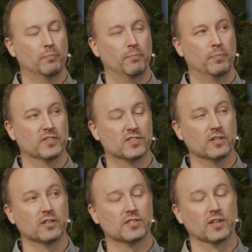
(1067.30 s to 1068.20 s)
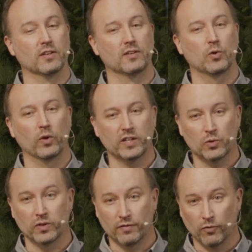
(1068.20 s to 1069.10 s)
But seriously,
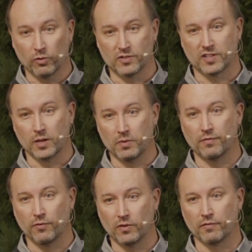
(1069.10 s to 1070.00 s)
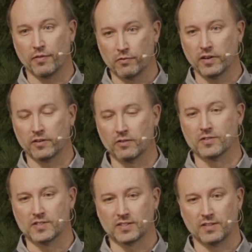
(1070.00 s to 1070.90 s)
2024 is going to be full of
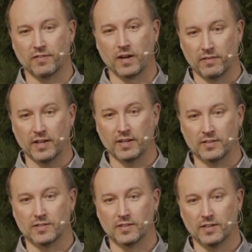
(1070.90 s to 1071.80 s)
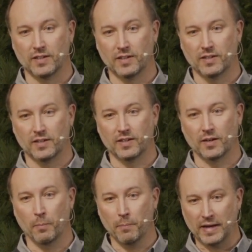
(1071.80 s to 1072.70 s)
365 days.
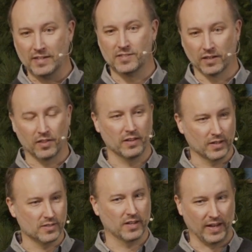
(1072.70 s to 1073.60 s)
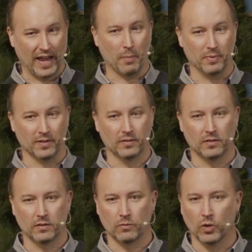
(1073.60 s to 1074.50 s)
Amazing things can happen.
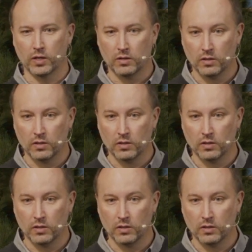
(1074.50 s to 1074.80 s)
What?